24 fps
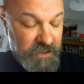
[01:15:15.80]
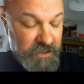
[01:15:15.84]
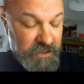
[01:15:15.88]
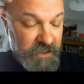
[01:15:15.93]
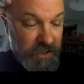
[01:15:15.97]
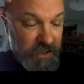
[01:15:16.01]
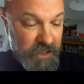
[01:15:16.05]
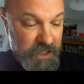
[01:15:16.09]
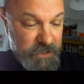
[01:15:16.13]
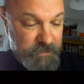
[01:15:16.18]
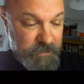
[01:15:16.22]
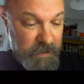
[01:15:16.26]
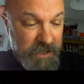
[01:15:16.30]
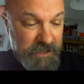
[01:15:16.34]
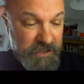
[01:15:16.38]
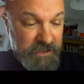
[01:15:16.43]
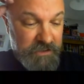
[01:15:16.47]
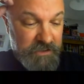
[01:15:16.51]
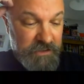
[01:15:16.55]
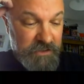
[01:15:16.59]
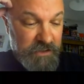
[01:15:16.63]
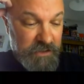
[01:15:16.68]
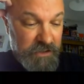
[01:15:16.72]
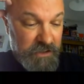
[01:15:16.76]
I spent
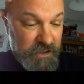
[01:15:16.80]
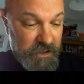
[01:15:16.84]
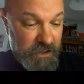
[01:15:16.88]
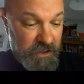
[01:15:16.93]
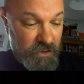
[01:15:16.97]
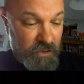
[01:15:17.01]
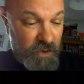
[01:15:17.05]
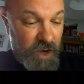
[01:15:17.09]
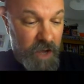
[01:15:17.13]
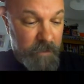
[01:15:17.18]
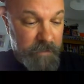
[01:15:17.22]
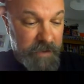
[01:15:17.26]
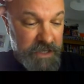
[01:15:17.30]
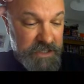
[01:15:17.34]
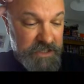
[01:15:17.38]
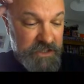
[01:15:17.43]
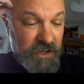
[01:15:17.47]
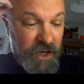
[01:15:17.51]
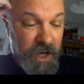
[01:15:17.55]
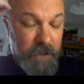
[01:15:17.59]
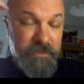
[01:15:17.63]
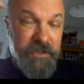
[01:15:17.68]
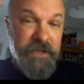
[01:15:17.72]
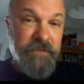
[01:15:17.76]
quite a bit of
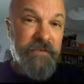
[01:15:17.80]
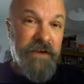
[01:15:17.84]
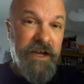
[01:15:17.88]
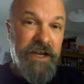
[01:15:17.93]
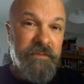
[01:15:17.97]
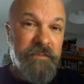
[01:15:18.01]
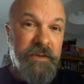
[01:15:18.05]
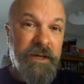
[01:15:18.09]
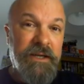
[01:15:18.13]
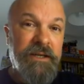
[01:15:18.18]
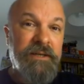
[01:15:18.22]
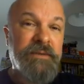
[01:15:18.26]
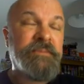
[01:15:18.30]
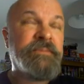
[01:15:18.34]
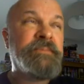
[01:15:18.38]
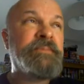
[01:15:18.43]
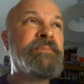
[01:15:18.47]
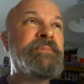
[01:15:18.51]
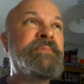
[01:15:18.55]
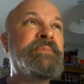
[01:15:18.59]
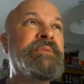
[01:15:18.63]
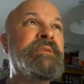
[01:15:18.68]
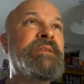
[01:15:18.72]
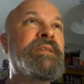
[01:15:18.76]
time developing,
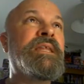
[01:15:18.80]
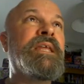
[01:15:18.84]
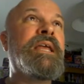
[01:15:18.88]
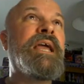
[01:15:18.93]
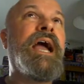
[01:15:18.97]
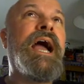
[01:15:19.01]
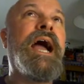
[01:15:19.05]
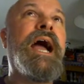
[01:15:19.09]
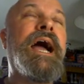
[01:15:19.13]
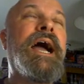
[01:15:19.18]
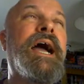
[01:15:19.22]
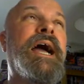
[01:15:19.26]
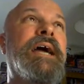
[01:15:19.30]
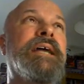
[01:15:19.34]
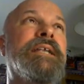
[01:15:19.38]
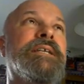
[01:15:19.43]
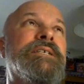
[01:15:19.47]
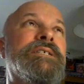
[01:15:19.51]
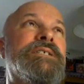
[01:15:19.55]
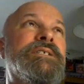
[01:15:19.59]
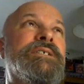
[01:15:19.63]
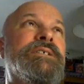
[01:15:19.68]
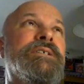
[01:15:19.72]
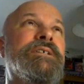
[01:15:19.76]

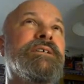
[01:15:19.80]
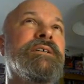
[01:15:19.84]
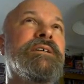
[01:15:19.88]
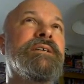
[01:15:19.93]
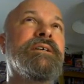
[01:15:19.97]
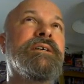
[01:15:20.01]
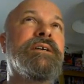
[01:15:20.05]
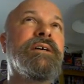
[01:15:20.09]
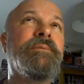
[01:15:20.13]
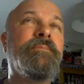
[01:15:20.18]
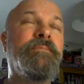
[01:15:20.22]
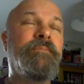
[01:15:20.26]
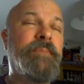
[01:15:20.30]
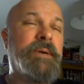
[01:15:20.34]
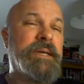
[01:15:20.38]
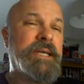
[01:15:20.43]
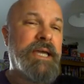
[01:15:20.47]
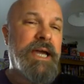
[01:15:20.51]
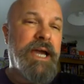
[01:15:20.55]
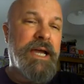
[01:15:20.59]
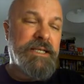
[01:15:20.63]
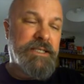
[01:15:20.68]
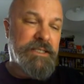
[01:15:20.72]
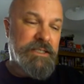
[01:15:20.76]
and but
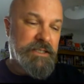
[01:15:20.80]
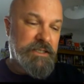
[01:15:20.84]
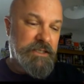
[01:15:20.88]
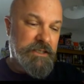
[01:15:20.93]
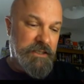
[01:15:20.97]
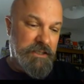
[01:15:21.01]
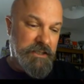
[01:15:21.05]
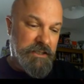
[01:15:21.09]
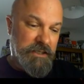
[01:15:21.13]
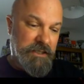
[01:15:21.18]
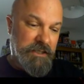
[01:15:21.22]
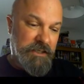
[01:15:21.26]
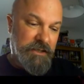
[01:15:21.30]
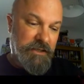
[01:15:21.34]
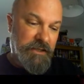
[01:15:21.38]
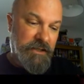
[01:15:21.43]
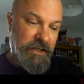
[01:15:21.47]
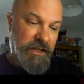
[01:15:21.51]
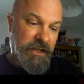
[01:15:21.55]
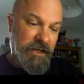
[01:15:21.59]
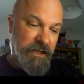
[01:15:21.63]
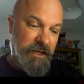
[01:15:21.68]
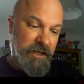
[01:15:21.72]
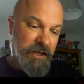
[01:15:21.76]
yet
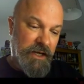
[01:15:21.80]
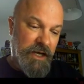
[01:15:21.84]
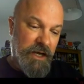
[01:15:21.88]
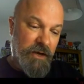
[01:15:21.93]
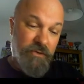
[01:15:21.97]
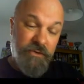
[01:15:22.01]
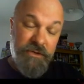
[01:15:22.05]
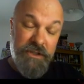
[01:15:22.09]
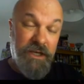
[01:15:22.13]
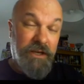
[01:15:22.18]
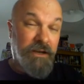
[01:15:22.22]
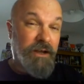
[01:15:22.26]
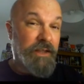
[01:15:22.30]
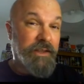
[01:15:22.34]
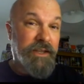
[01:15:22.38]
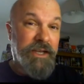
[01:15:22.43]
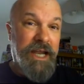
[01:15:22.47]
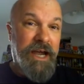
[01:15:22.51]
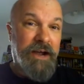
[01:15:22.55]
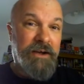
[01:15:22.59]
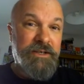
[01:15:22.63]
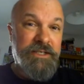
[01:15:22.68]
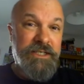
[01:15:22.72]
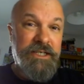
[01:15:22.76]
I also like the
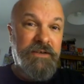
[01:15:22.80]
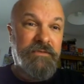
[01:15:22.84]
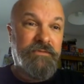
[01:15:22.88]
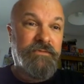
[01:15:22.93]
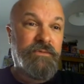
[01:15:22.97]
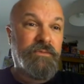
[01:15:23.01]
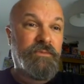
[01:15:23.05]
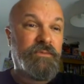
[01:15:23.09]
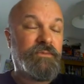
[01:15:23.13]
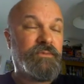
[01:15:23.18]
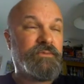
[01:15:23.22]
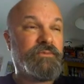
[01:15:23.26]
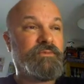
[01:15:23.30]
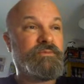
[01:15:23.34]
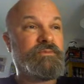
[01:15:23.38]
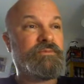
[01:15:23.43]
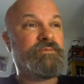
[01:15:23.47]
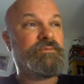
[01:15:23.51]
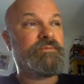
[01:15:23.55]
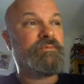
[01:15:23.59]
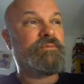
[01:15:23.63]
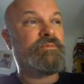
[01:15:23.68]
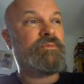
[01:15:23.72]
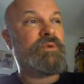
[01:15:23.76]
narrative,
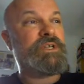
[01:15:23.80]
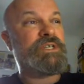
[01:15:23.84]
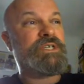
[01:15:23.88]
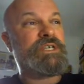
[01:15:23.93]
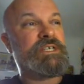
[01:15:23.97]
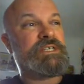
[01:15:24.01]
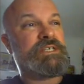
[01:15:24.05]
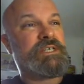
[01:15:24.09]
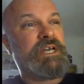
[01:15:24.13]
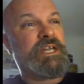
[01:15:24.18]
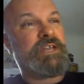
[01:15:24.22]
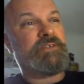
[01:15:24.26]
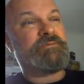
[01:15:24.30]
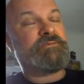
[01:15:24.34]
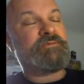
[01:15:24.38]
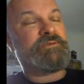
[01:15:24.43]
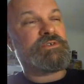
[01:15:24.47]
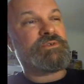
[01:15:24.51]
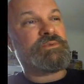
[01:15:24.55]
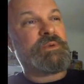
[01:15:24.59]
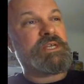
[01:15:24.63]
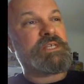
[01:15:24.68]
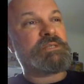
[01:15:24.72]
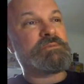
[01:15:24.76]
which is kind of
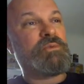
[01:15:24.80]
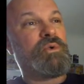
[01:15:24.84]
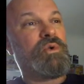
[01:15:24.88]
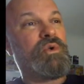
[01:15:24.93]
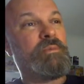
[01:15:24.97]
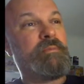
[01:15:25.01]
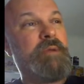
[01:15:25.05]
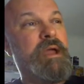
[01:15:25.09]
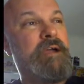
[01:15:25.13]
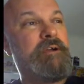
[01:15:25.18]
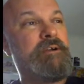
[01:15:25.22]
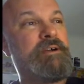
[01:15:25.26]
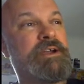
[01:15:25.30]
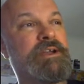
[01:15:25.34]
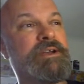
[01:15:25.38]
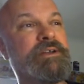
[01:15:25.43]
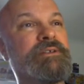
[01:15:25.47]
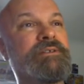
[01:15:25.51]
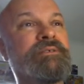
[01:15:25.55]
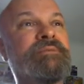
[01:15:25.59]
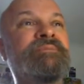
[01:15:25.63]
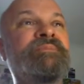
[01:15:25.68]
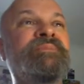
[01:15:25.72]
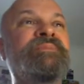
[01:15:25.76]
swings more
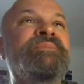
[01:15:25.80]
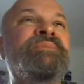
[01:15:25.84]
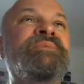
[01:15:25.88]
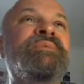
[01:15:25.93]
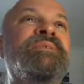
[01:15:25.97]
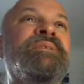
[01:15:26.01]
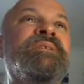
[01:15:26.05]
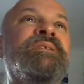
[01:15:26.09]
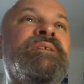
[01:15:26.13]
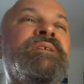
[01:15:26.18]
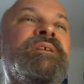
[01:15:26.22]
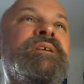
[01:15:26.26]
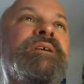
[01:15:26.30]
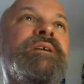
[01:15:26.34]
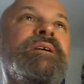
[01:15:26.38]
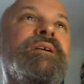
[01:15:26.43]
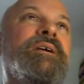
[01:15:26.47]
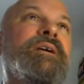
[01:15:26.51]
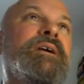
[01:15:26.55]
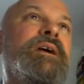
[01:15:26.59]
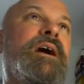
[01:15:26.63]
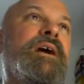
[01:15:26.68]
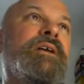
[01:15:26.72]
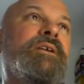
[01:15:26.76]
American
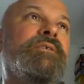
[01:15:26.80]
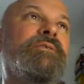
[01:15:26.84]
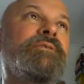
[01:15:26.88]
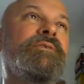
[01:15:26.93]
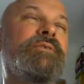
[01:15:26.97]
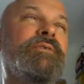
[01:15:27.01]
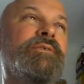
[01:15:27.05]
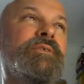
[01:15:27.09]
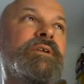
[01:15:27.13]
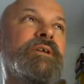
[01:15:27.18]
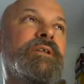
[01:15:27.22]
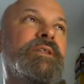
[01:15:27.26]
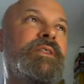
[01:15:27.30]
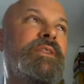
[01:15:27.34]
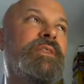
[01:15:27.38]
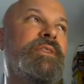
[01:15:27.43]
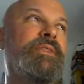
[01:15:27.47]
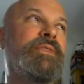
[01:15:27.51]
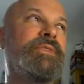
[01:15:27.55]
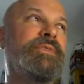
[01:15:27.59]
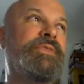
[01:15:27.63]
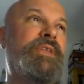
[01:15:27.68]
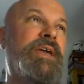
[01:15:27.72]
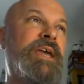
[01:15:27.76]
kind of
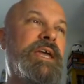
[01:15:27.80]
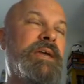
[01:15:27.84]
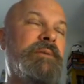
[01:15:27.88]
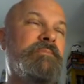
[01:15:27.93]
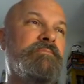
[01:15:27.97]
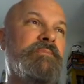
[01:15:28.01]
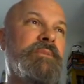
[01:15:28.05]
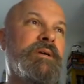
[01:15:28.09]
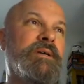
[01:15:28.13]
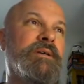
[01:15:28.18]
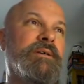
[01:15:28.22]
theme,